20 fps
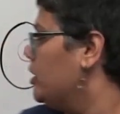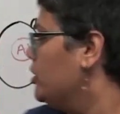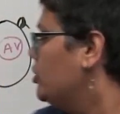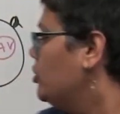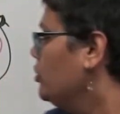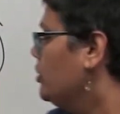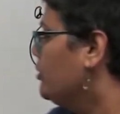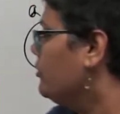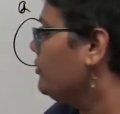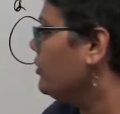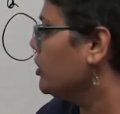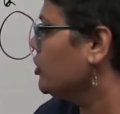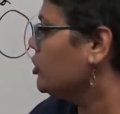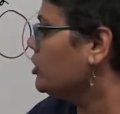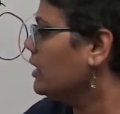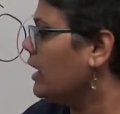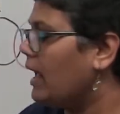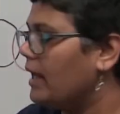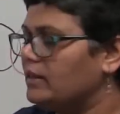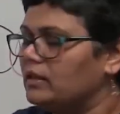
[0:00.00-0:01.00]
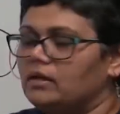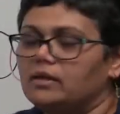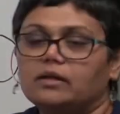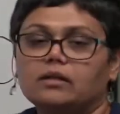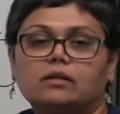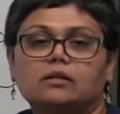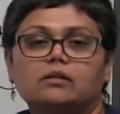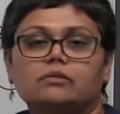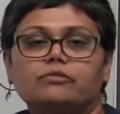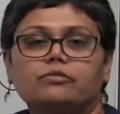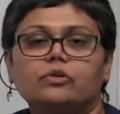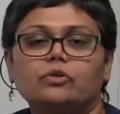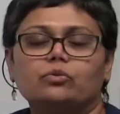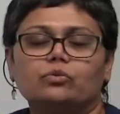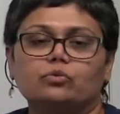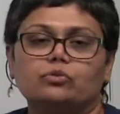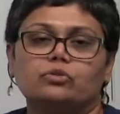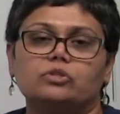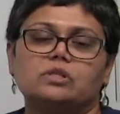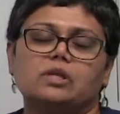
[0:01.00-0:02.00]
to refresh the analytical
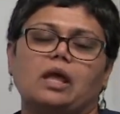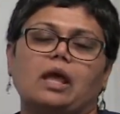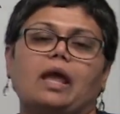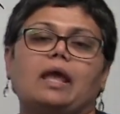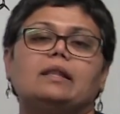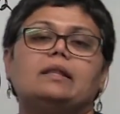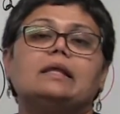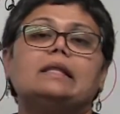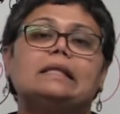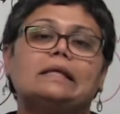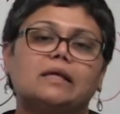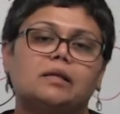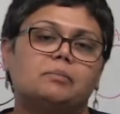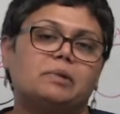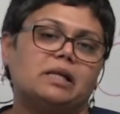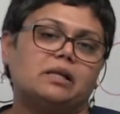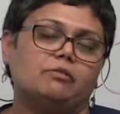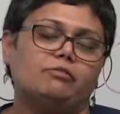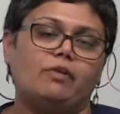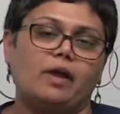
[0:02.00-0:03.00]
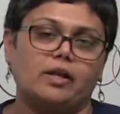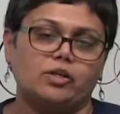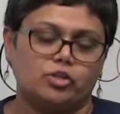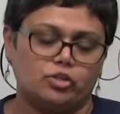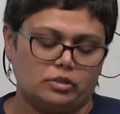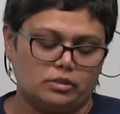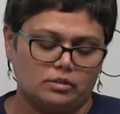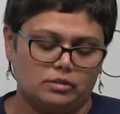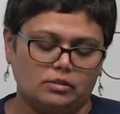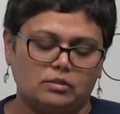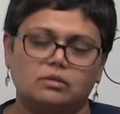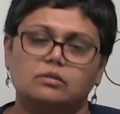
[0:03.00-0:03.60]
views in incremental fashion.